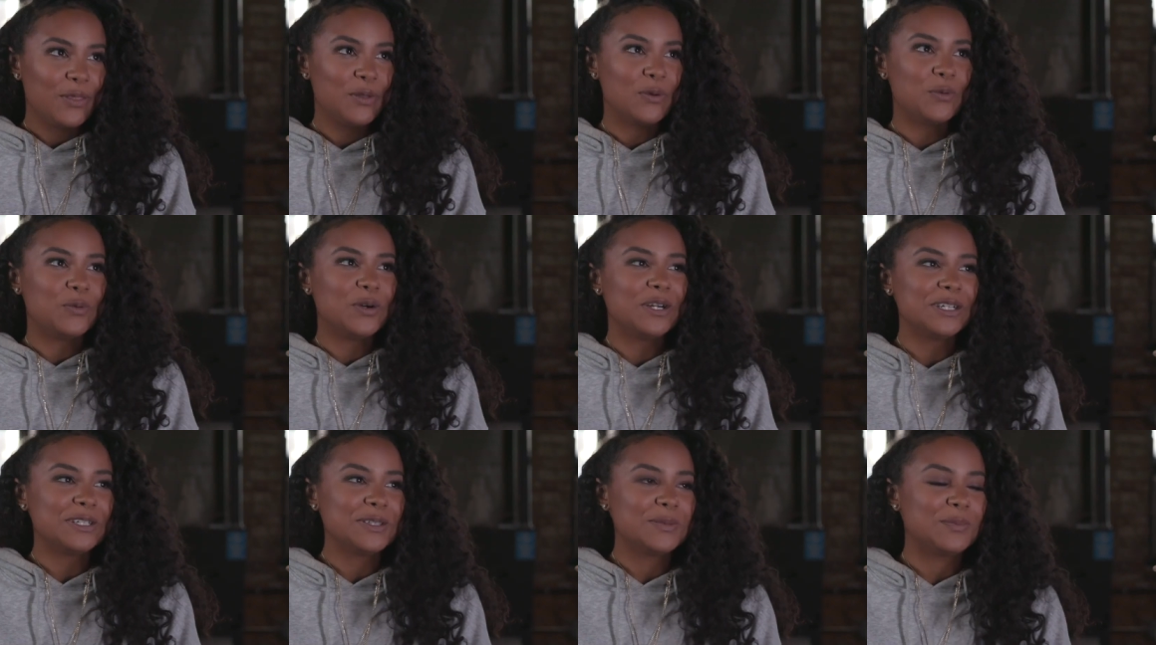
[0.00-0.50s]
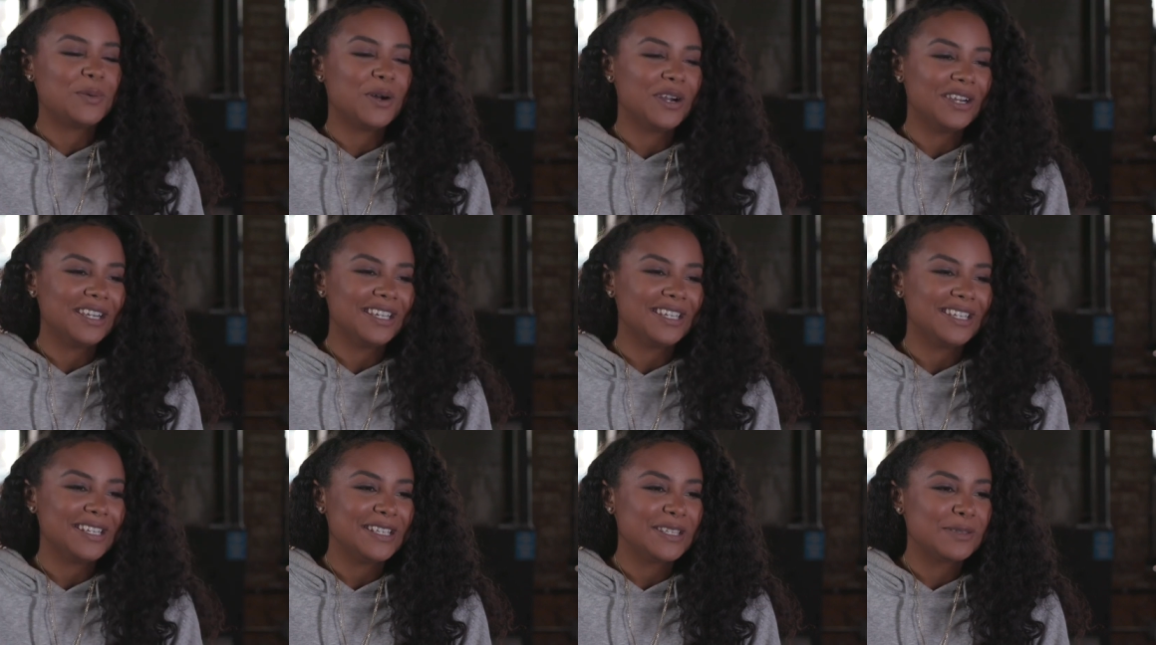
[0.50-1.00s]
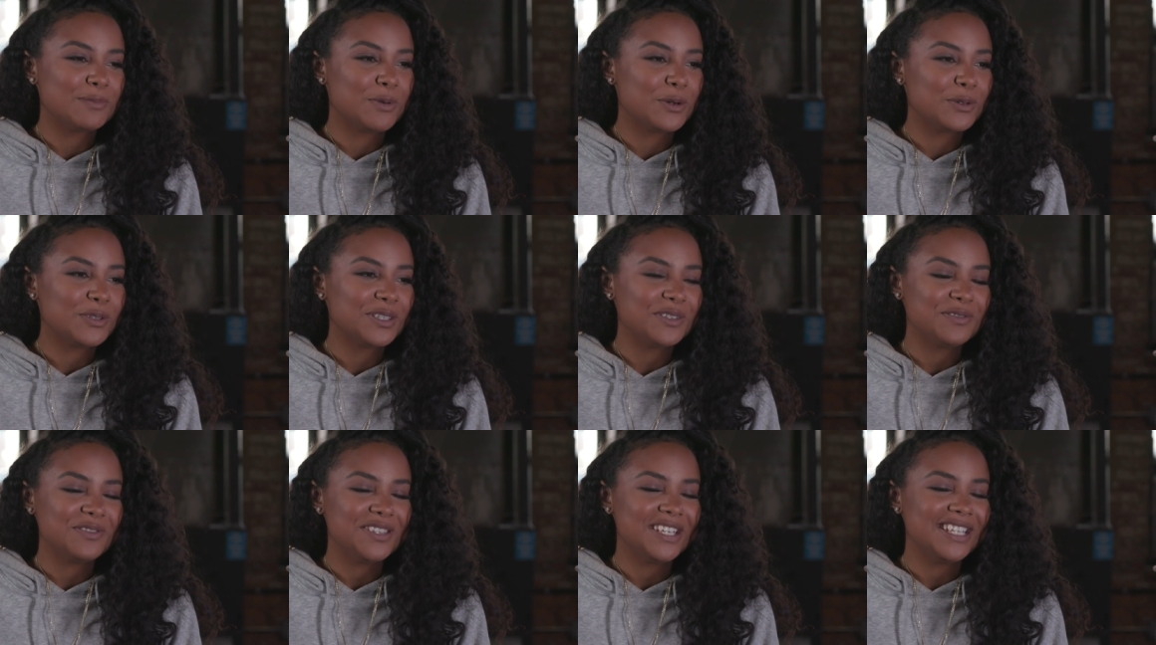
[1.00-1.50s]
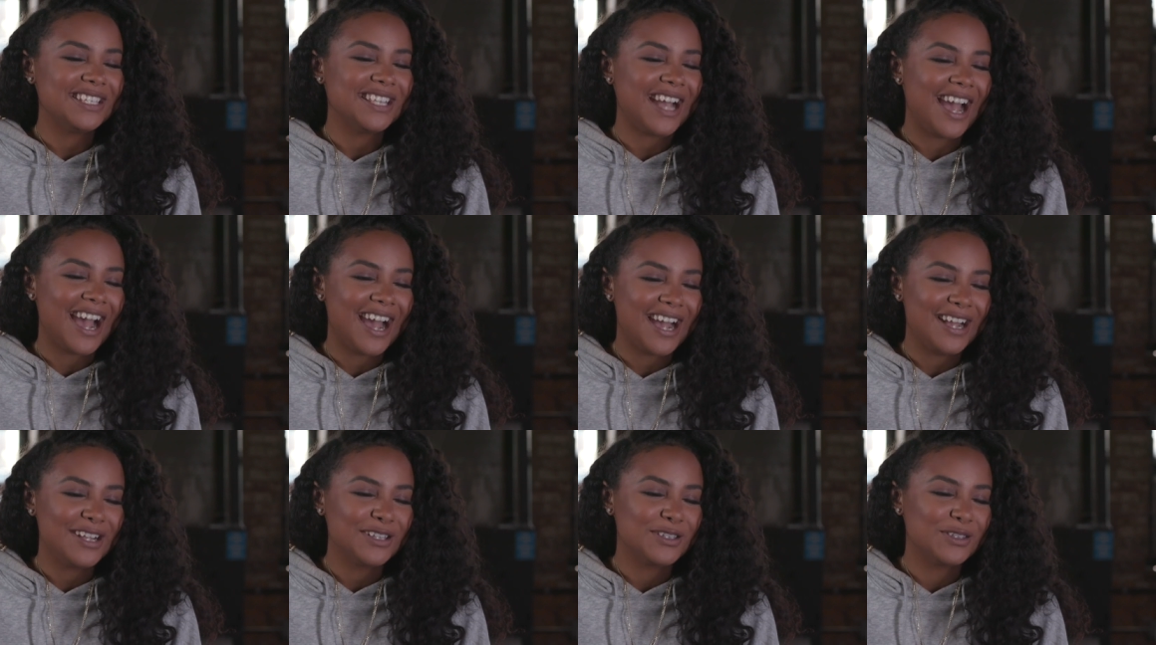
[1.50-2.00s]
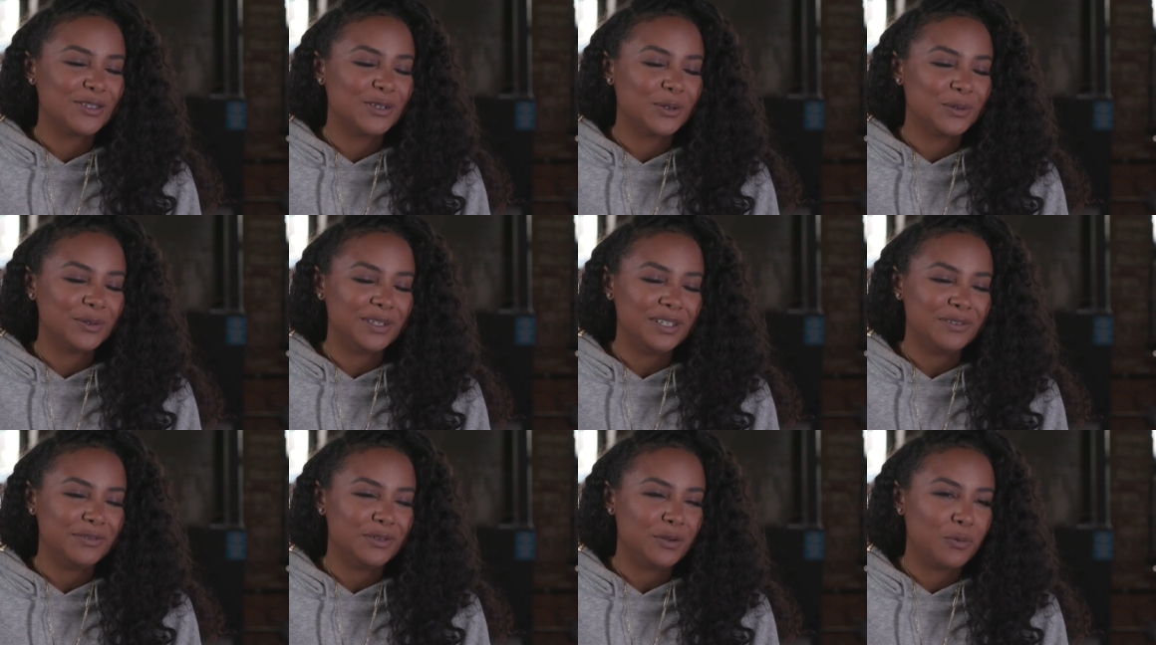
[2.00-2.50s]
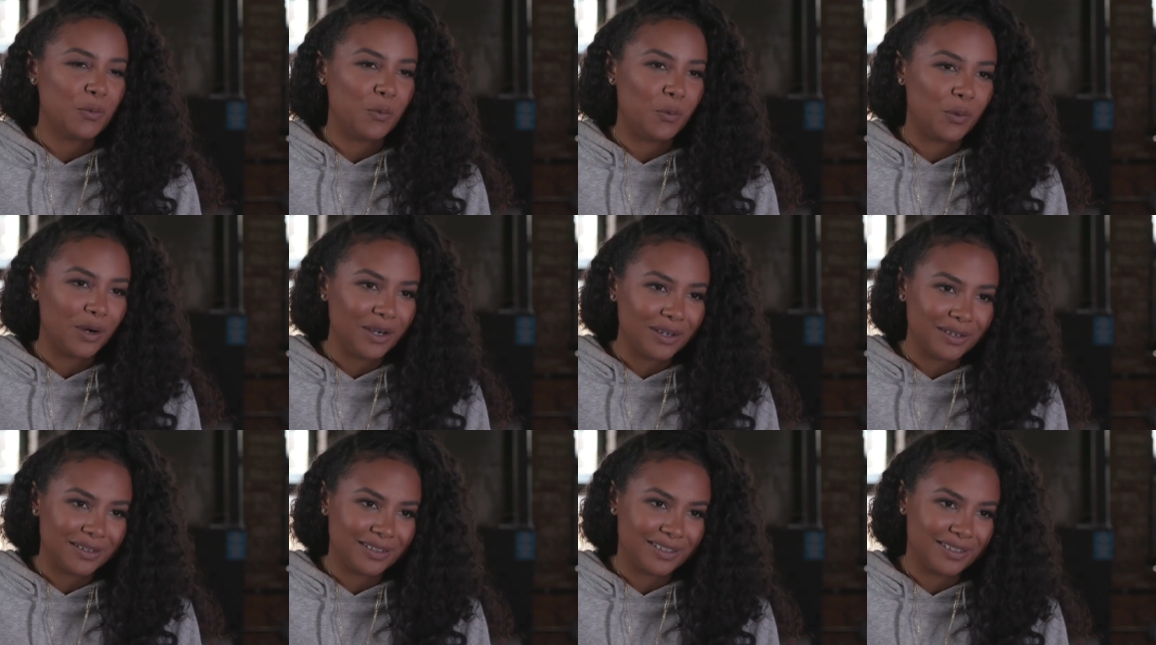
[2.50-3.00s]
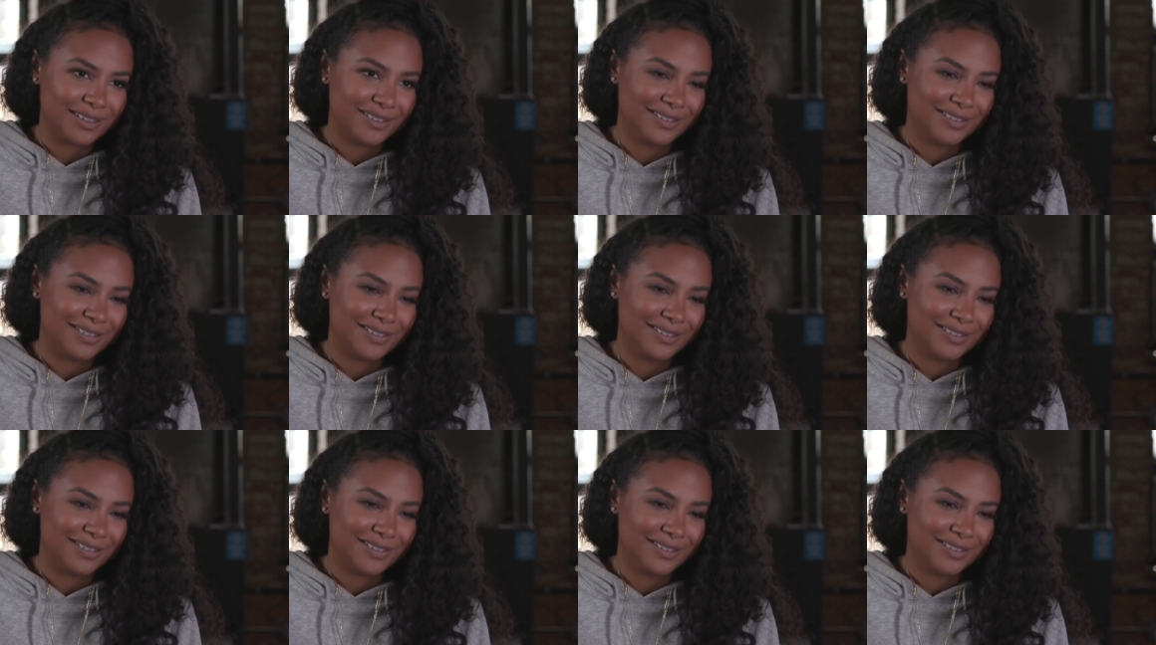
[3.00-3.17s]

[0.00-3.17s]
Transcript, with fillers: The worst part is most of these ads don't even work.